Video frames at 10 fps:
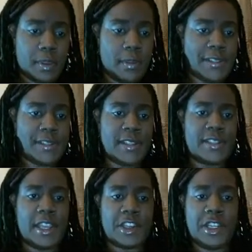that's this
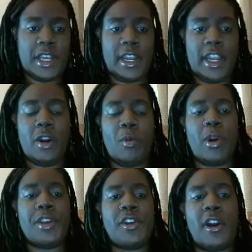section kind of here where
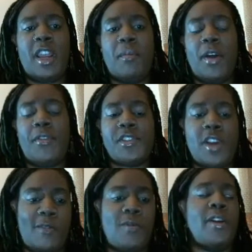he's talking about the
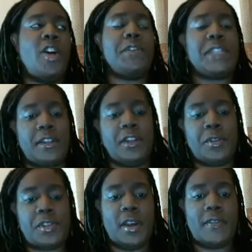software and all the technical
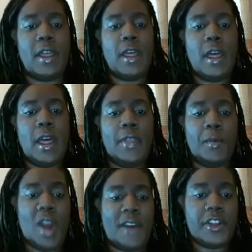stuff. The
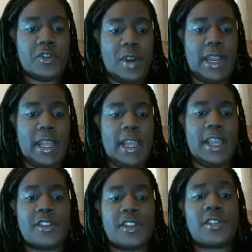profit training
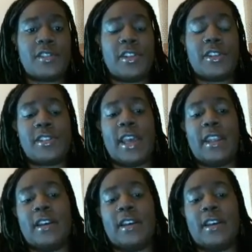is this site